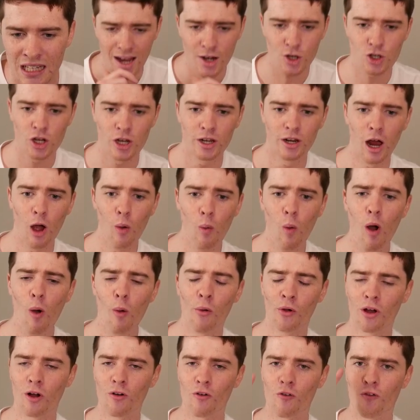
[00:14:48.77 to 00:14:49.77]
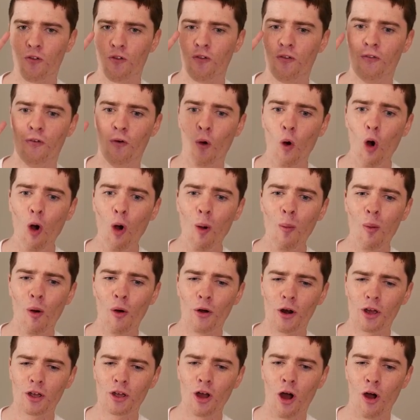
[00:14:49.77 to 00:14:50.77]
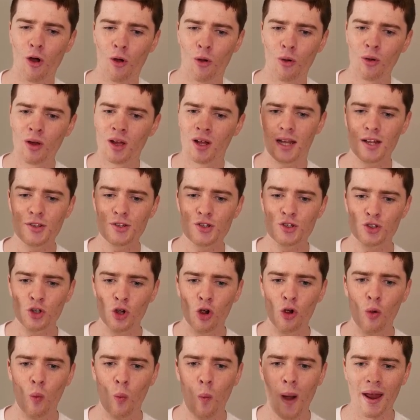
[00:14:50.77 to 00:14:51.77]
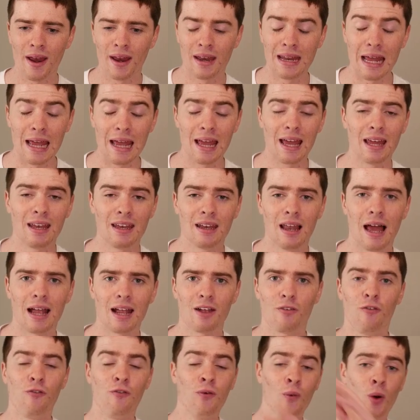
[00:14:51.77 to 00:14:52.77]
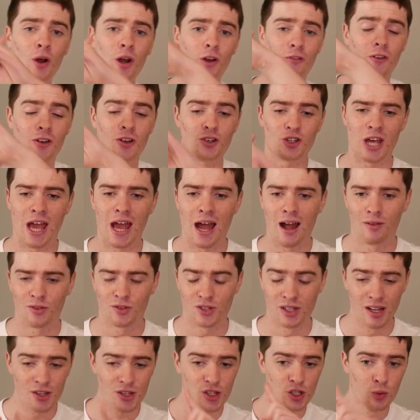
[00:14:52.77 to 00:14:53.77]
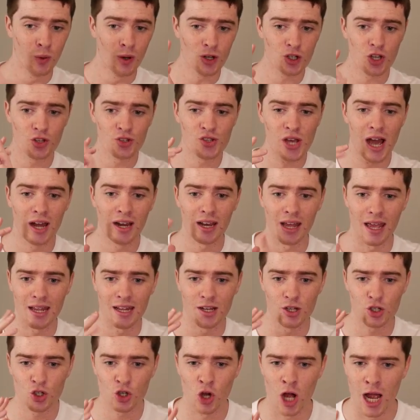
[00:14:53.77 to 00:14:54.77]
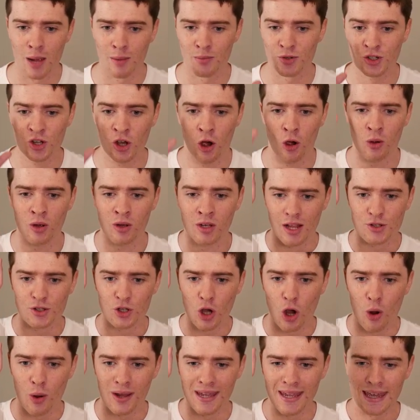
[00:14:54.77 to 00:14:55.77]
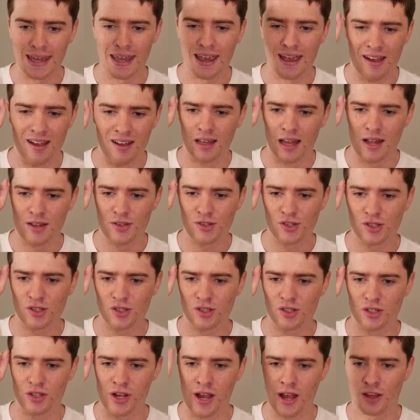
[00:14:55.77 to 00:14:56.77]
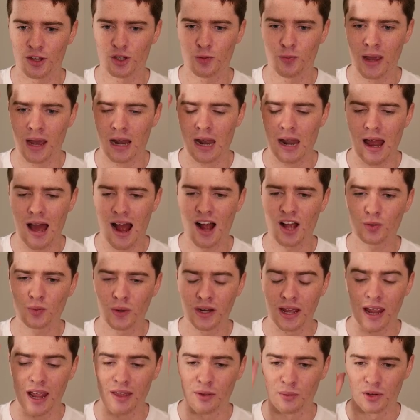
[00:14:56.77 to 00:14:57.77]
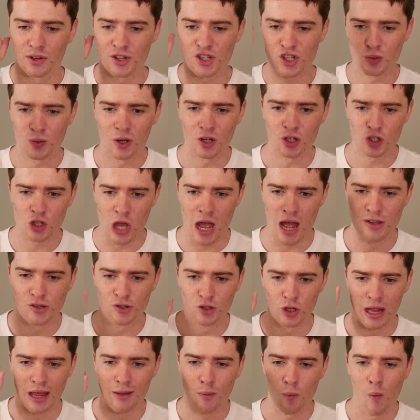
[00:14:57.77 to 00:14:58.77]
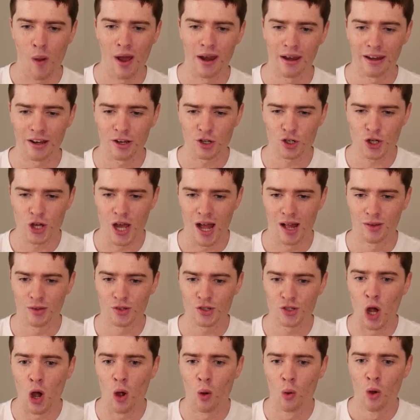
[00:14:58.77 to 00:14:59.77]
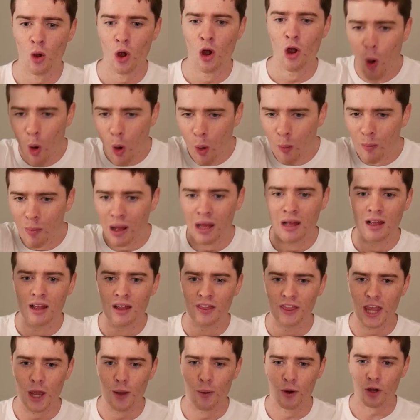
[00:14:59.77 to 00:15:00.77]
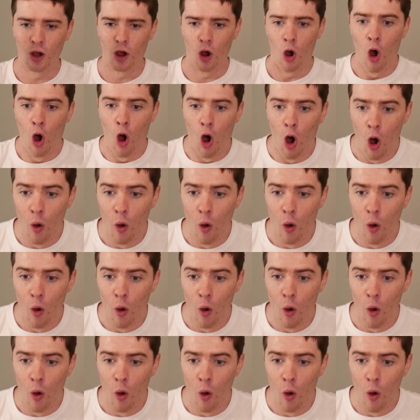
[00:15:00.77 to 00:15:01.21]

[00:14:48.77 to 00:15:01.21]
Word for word: Actually, you know what? We've got 4 more to go. Let's do one in like 4 different towns. So let's switch the town each time. So let's go here. Yeah, this will be our last one here. Then we're gonna switch towns, do like one in each town. So, boom! There we go.